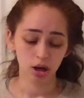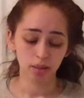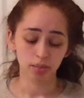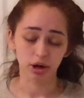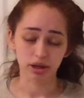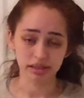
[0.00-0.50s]

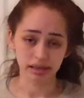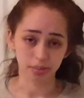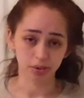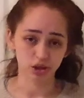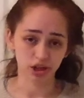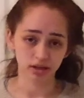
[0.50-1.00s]

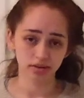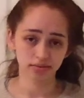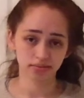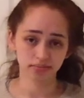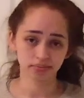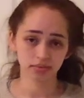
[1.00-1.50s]
perception,
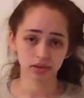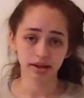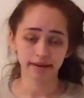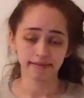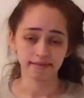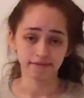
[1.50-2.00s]

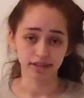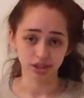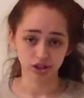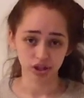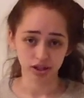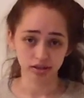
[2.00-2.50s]

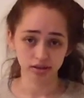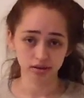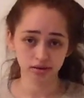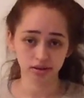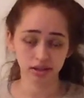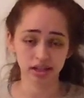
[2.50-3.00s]
vision,
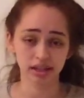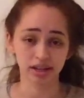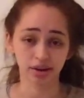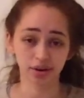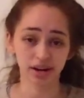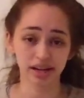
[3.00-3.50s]

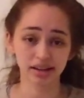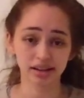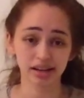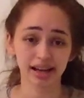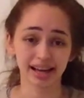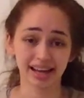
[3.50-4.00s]
hearing,
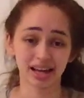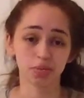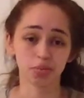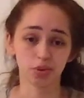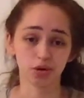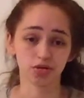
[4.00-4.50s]

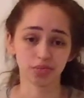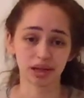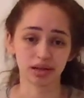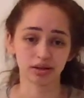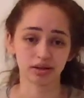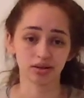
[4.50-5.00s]
and movement.
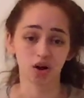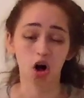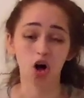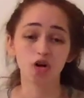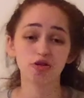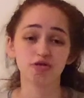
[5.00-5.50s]

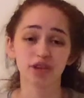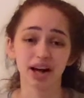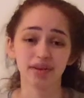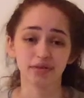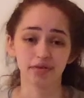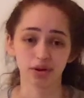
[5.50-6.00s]
All 5
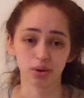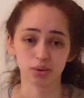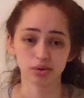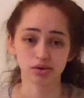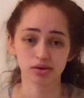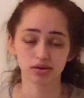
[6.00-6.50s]
of those.